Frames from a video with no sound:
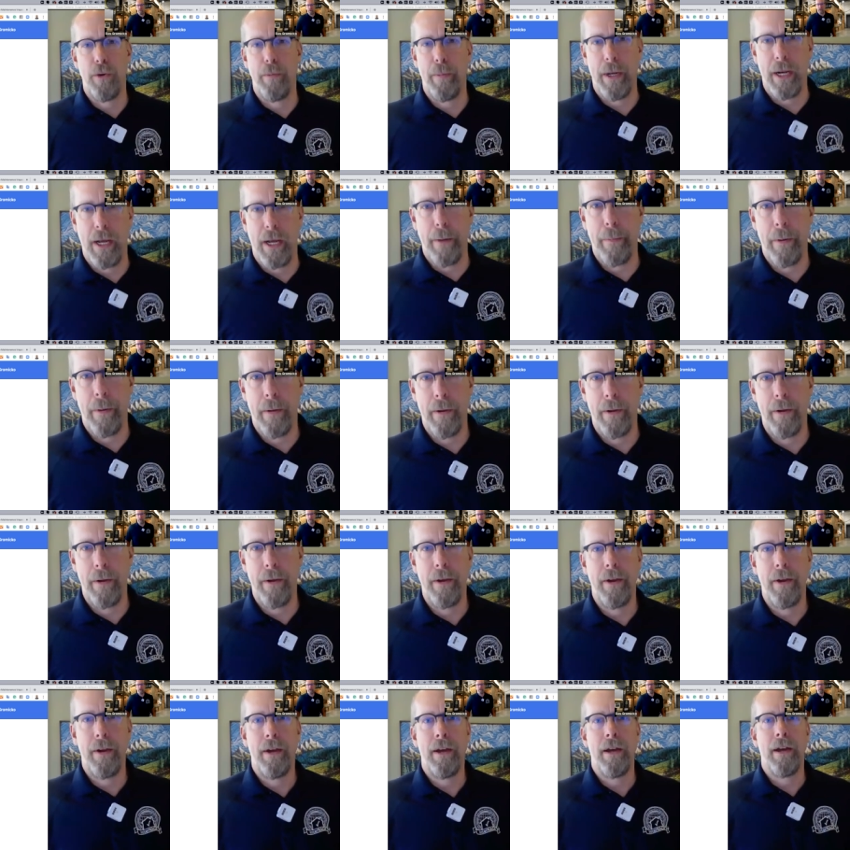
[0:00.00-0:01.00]
up
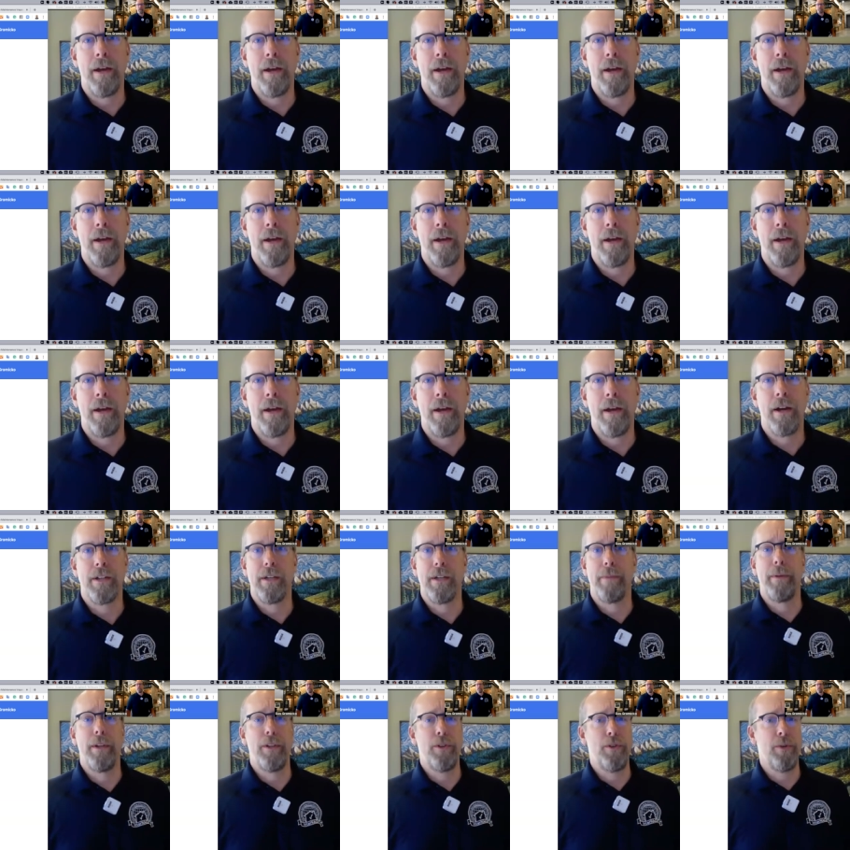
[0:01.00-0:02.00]
because I'm going to do the
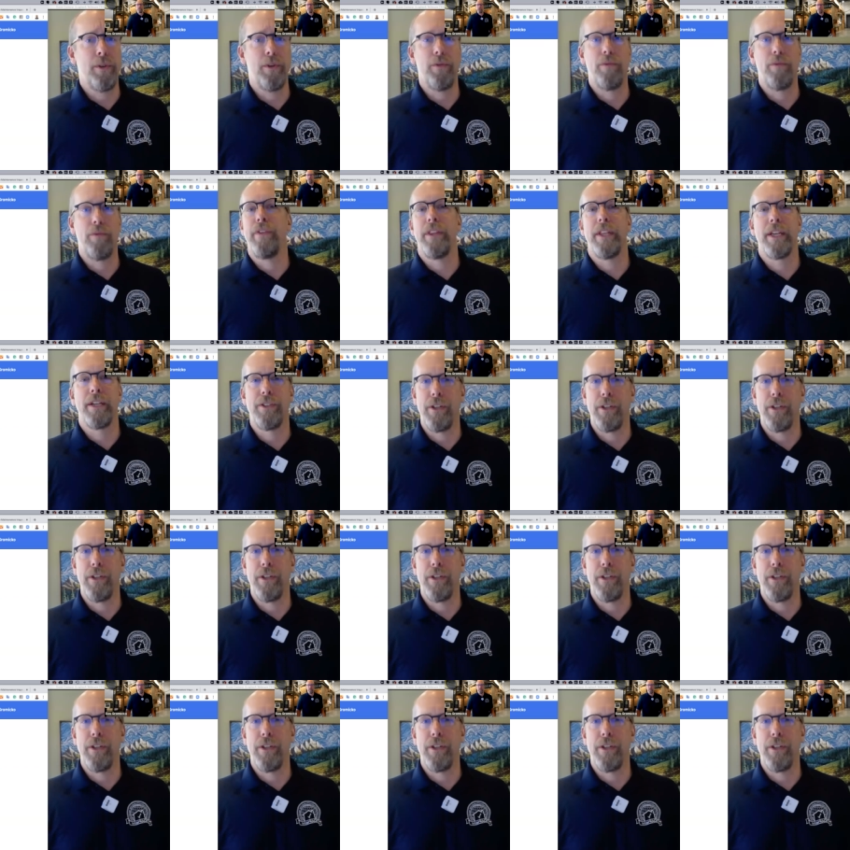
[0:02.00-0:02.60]
roof and the exterior.